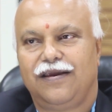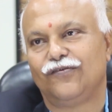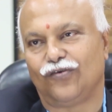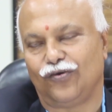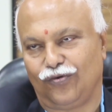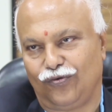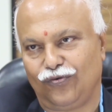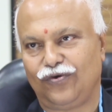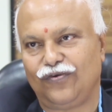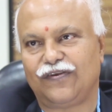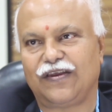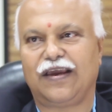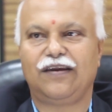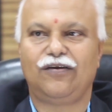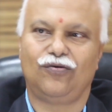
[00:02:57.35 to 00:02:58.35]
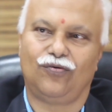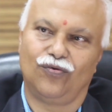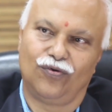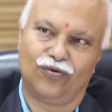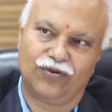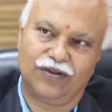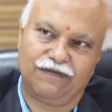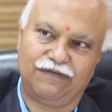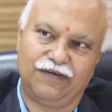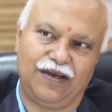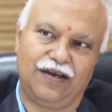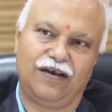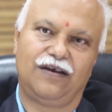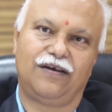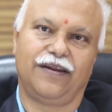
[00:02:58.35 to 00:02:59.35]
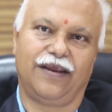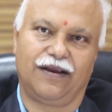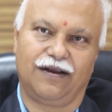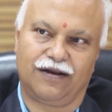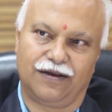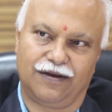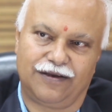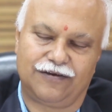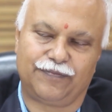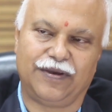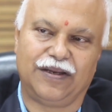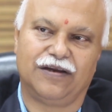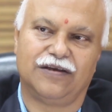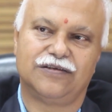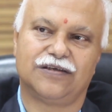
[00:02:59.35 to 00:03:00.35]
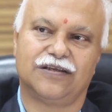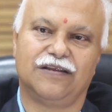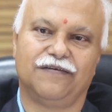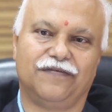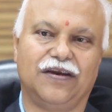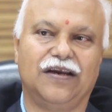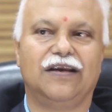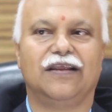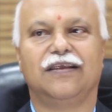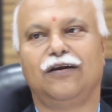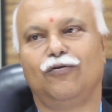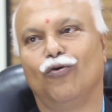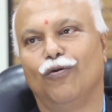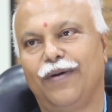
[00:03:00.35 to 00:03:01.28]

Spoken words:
So you do design, you go to the field, take experience in the field, and then go